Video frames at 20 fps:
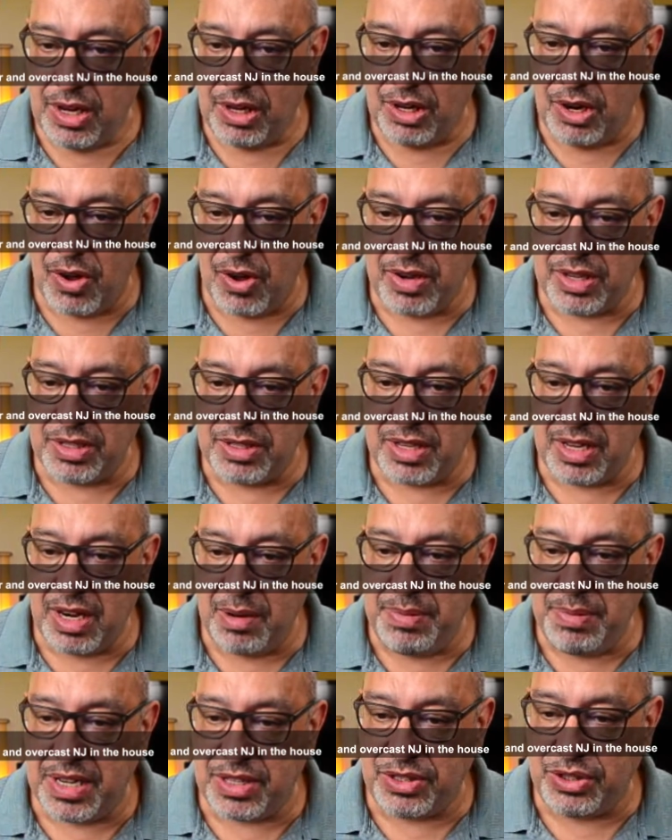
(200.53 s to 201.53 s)
Logan's going
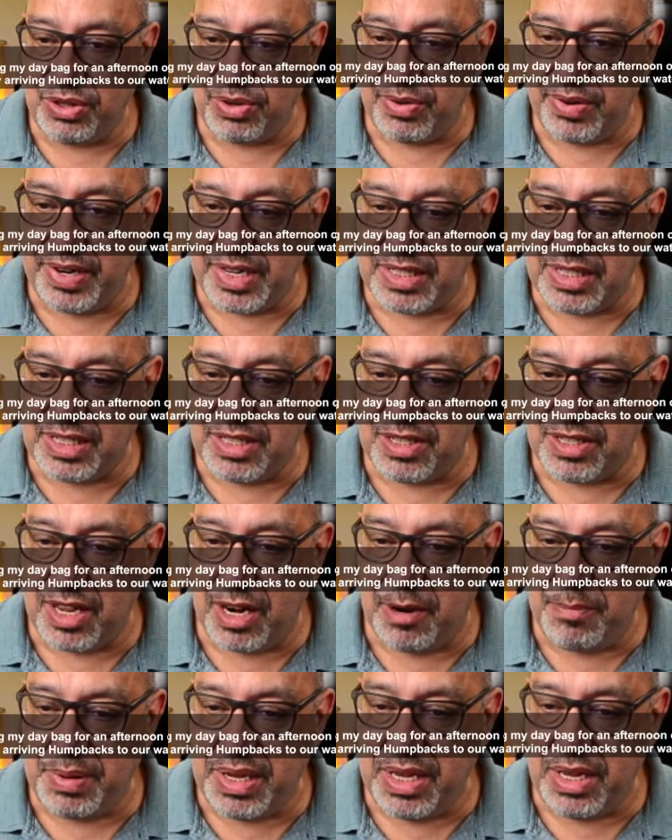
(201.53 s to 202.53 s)
to be a tourist. He's
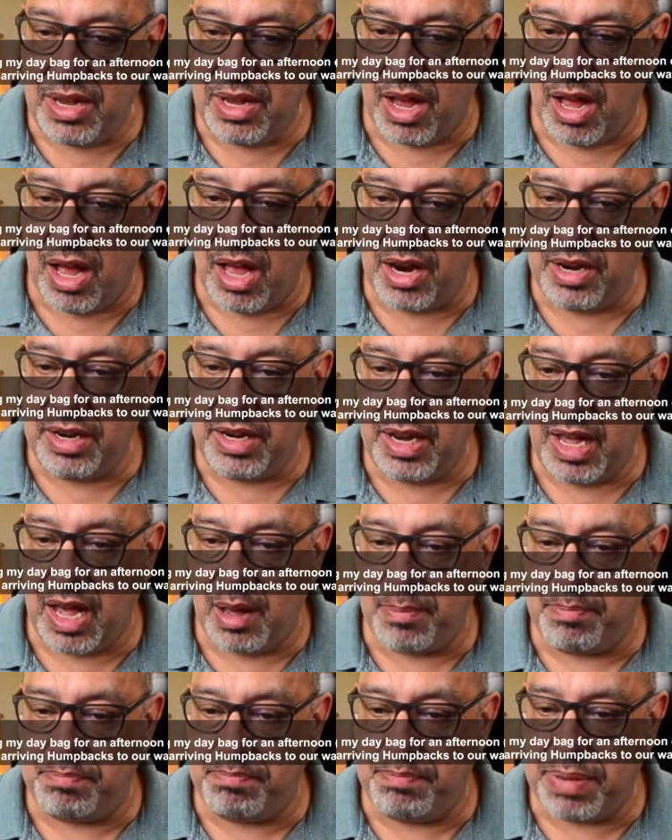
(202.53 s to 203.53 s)
going to be on
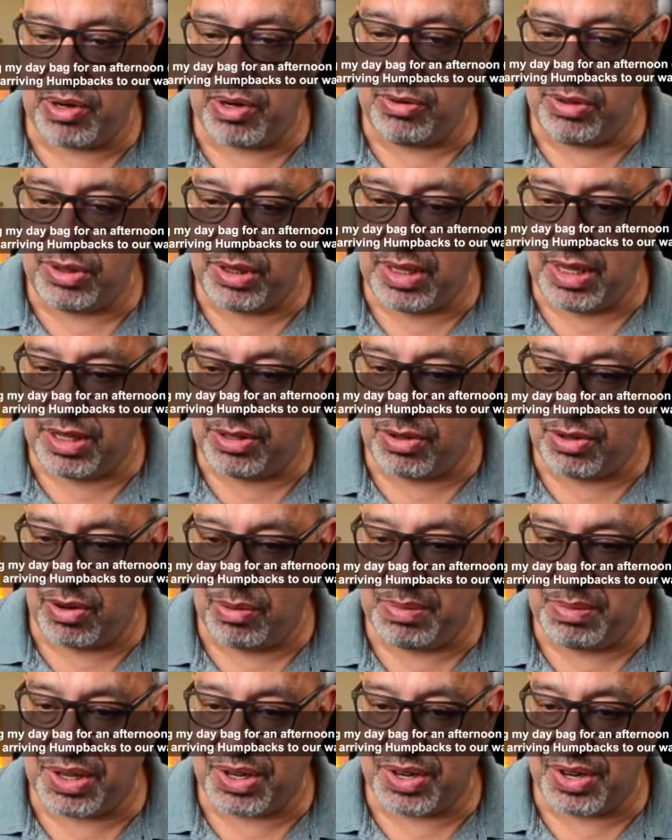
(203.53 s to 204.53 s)
a boat, he
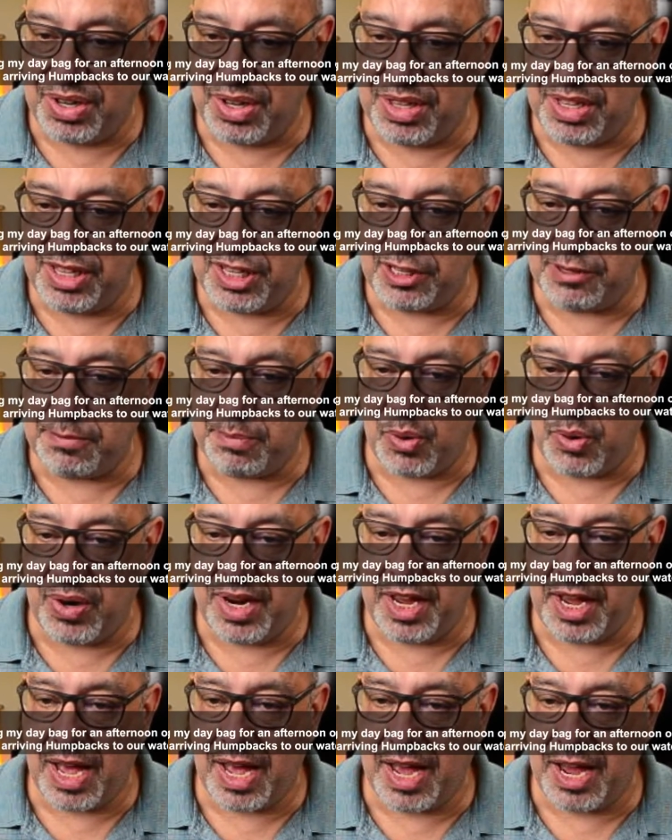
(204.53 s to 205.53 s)
told me early this
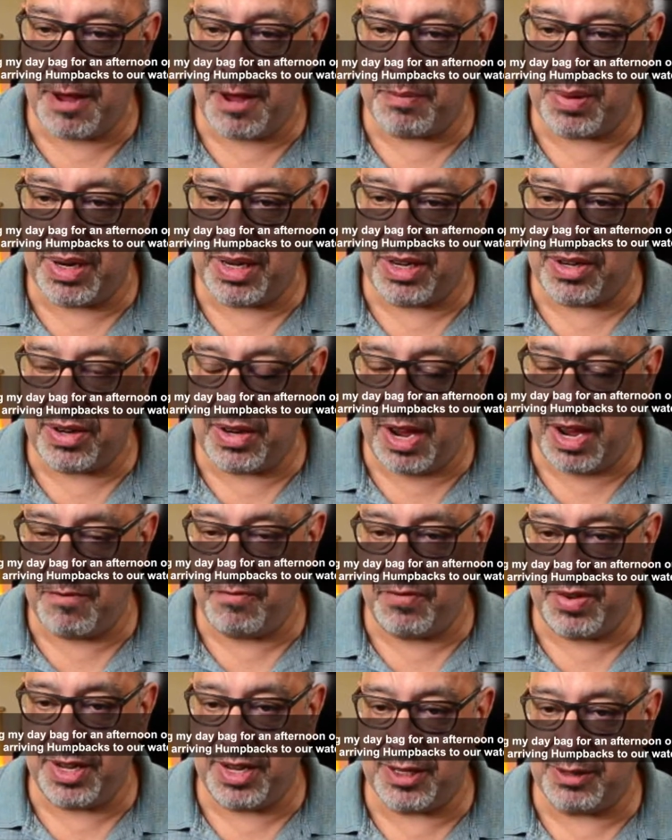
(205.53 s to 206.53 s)
morning. I am a little
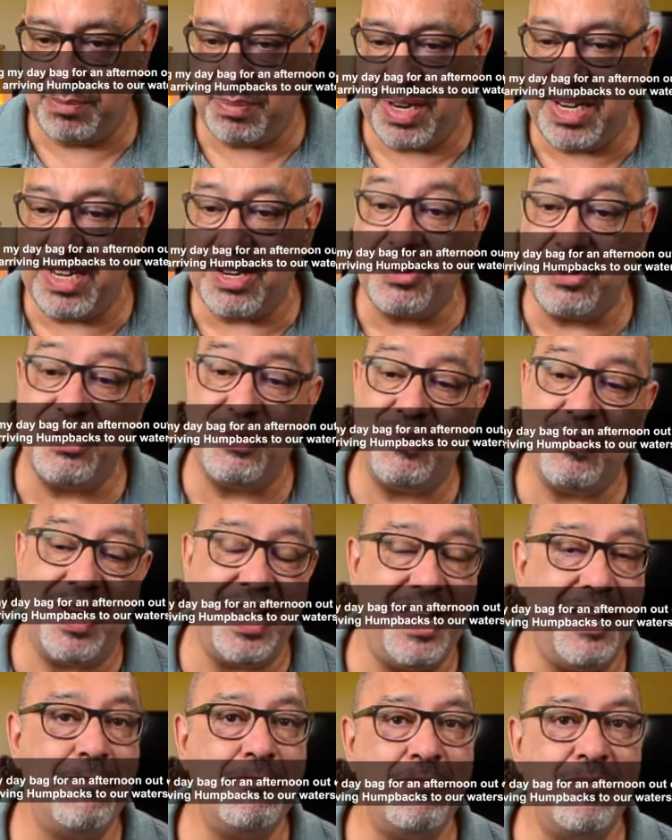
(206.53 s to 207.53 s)
envious, but in a good
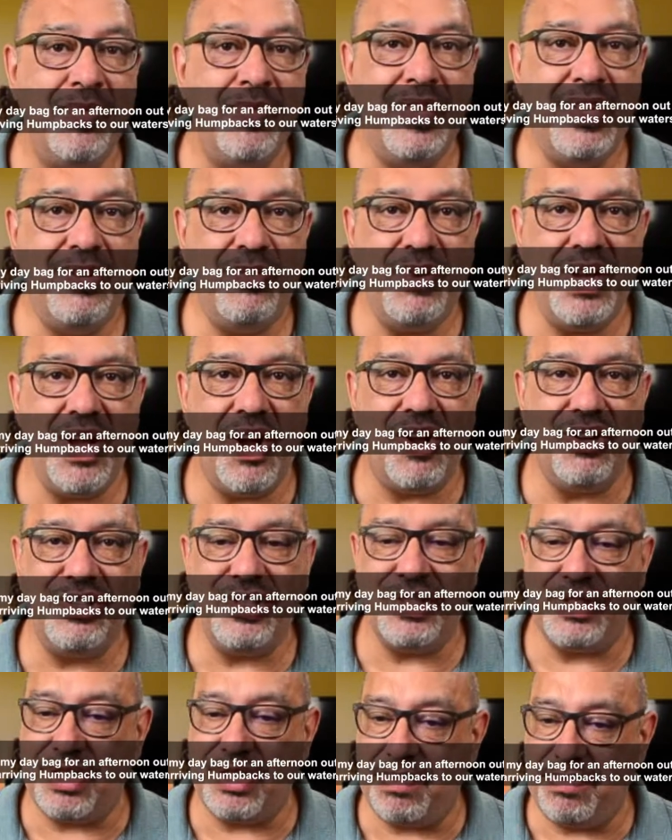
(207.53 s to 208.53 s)
way. We all
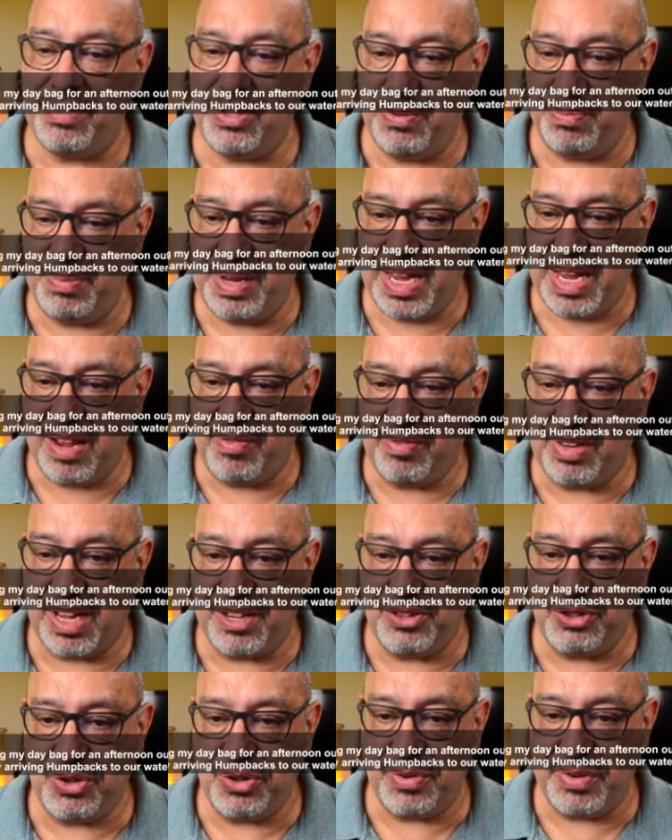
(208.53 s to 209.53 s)
deserve to behave
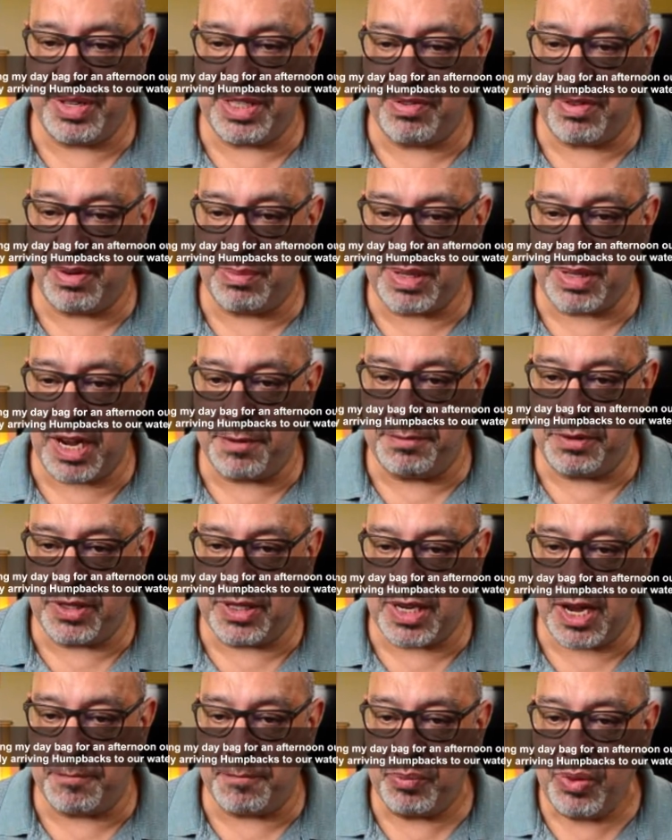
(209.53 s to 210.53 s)
like tourists from time to
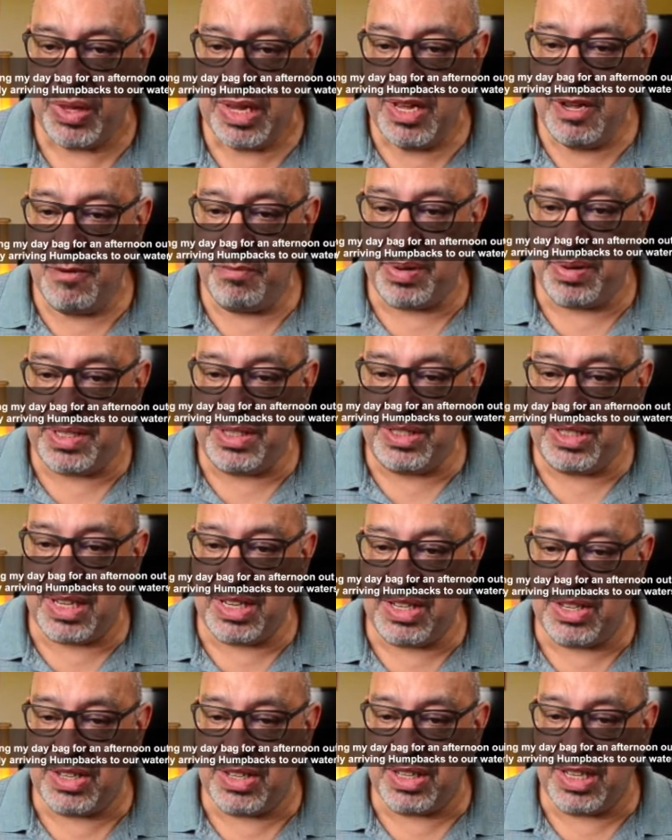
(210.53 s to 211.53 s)
time,
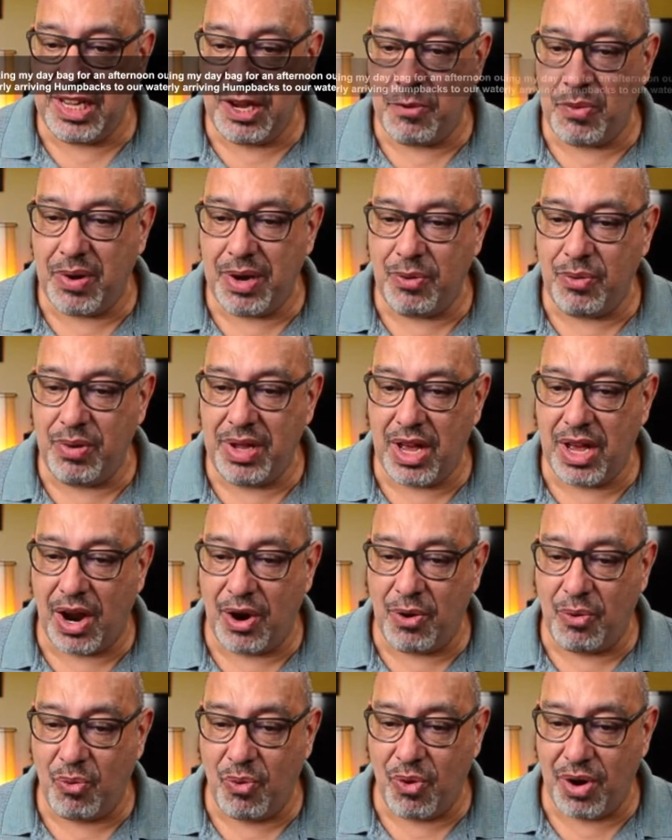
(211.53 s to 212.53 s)
particularly when we
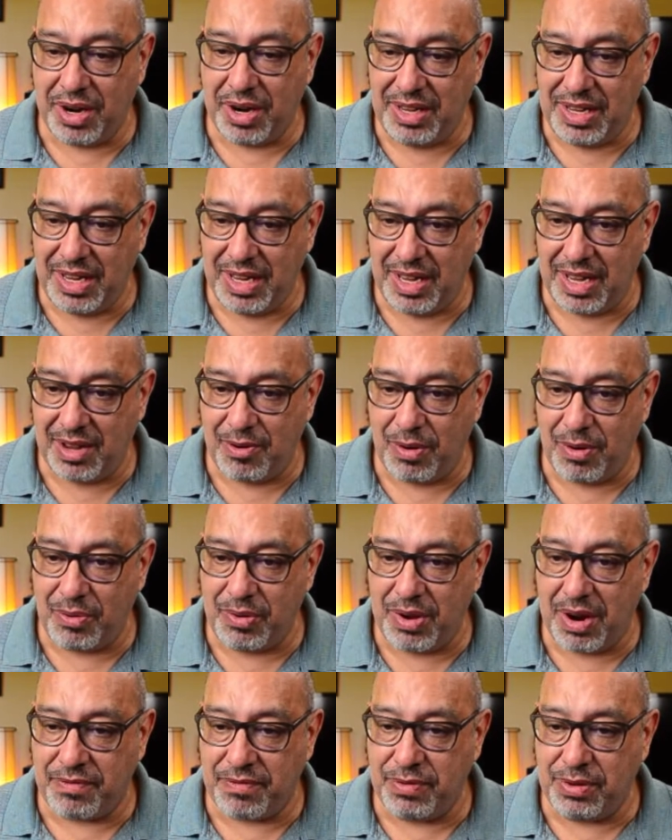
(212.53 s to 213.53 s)
are working, when
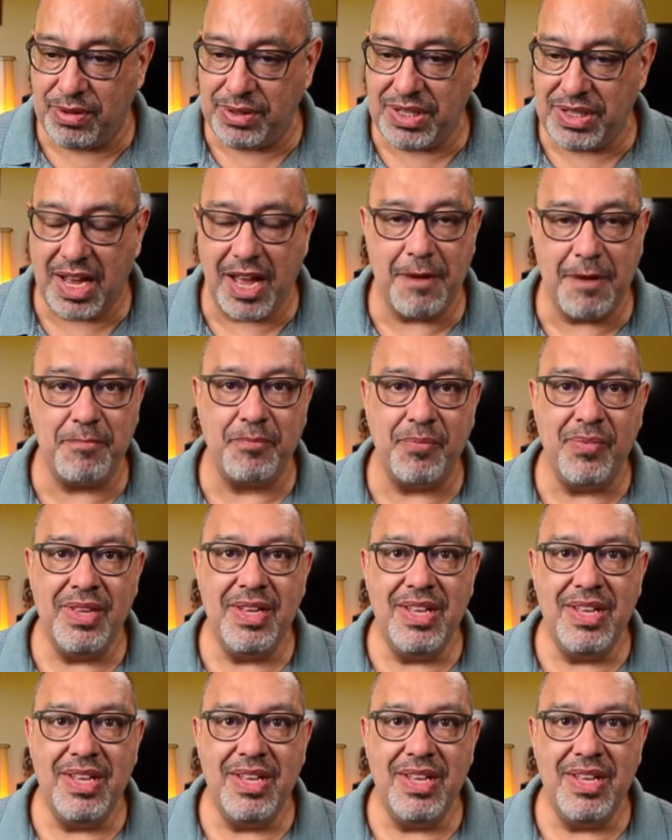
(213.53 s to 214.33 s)
we are full-time